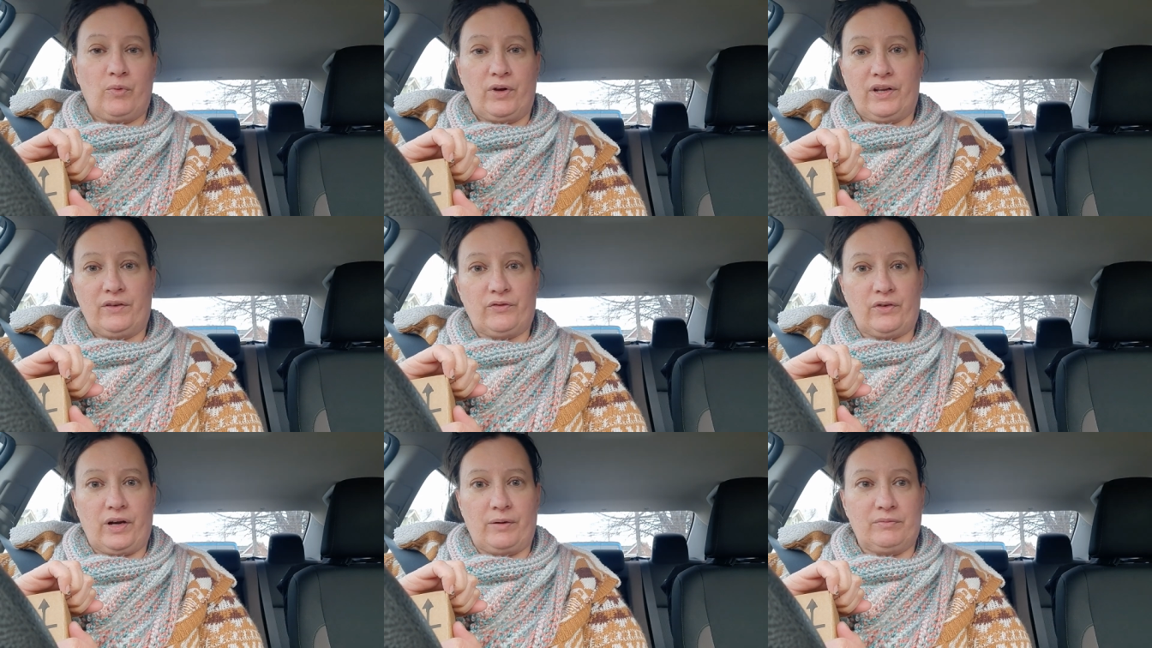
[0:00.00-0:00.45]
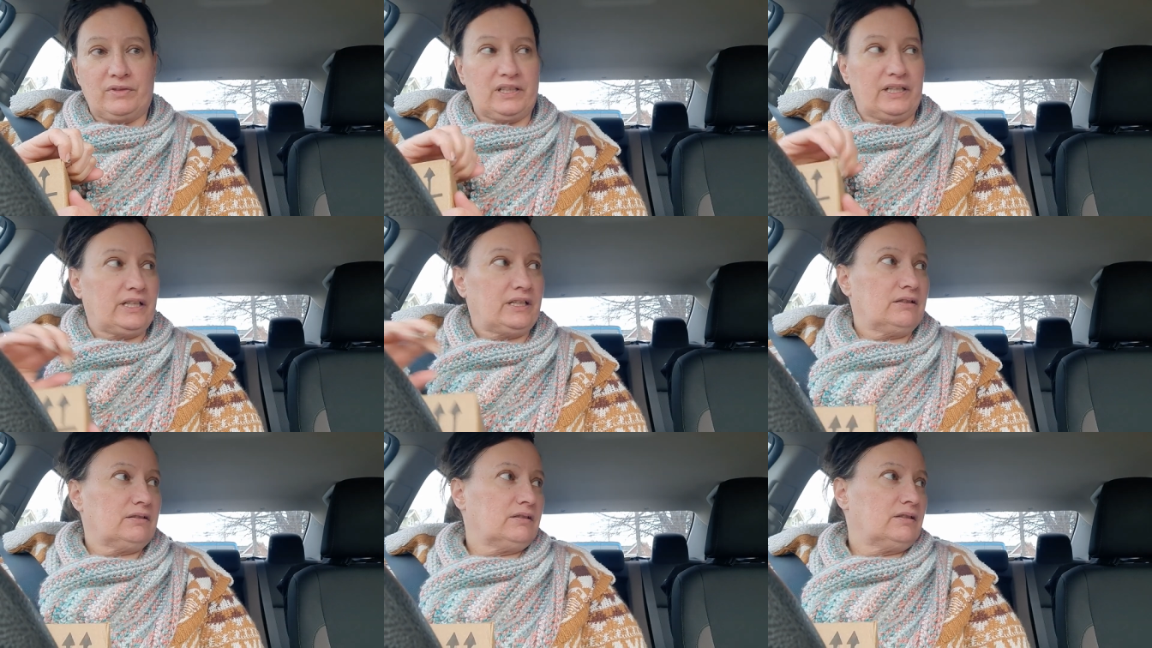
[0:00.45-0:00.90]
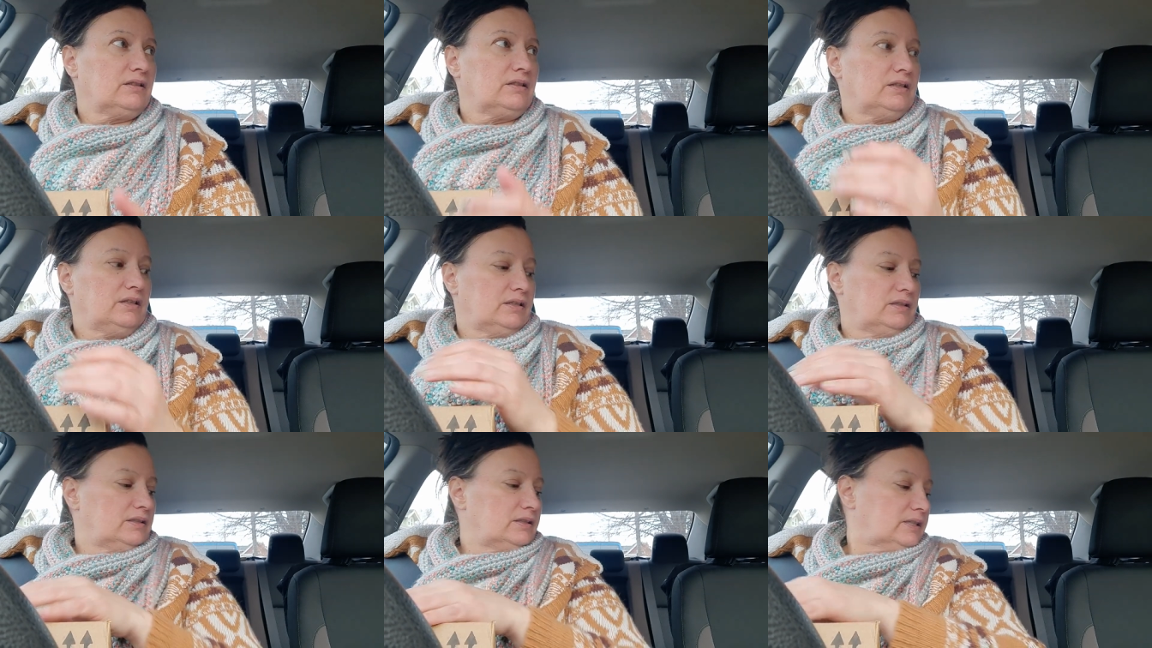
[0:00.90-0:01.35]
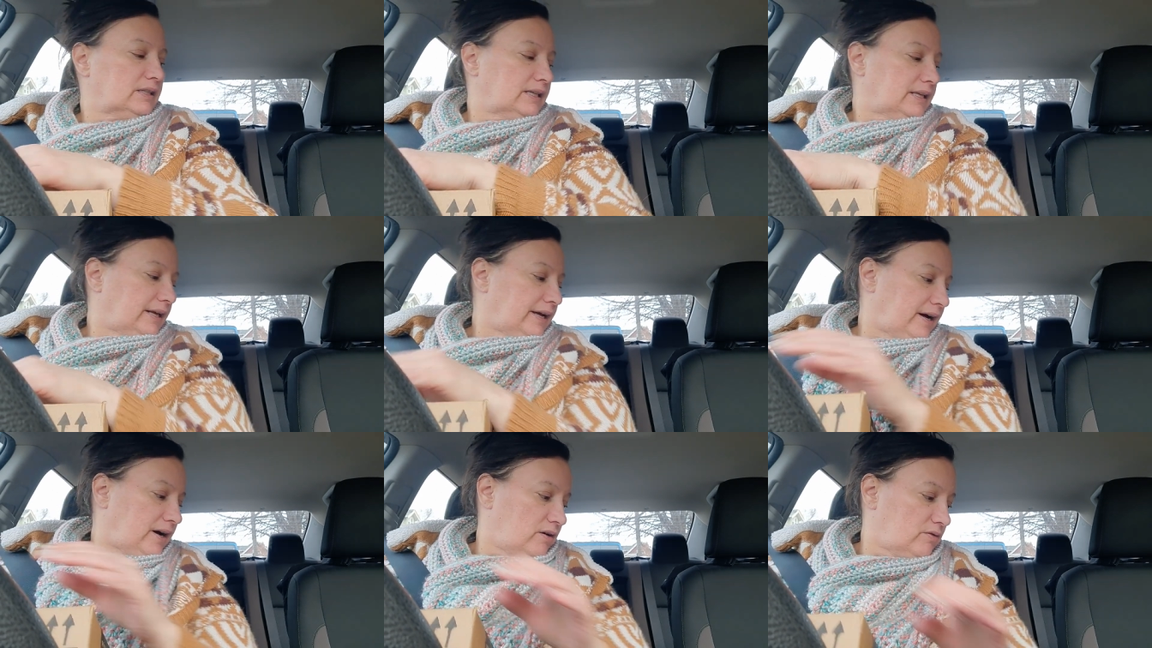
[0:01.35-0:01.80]
waiting for Emily to get
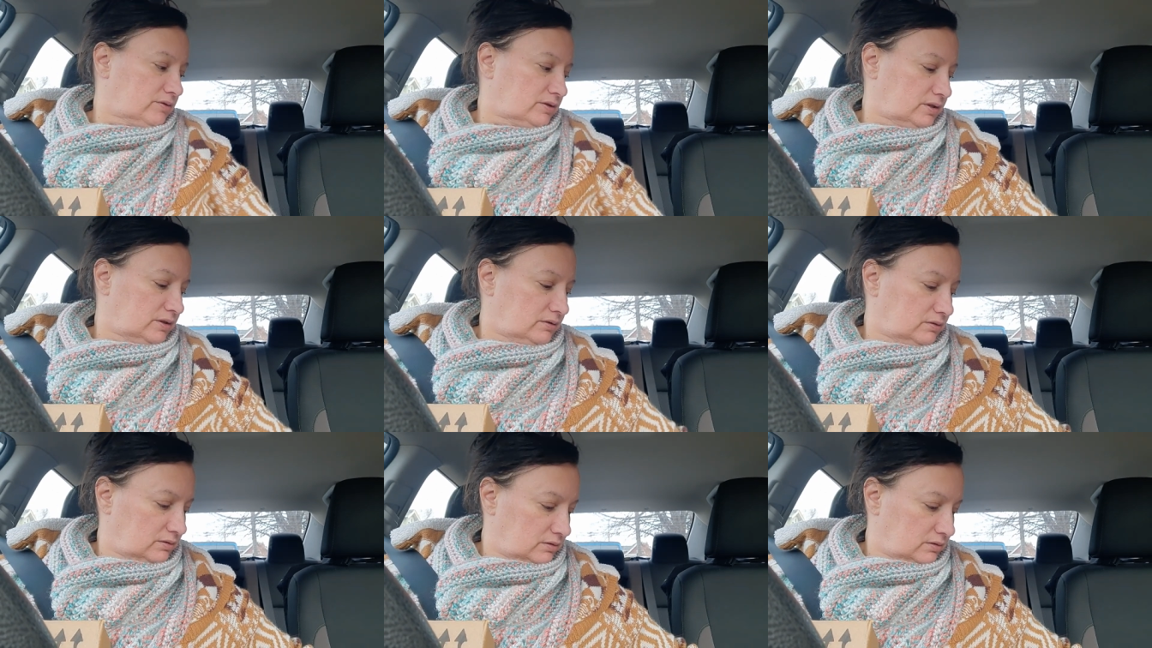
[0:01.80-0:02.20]
out.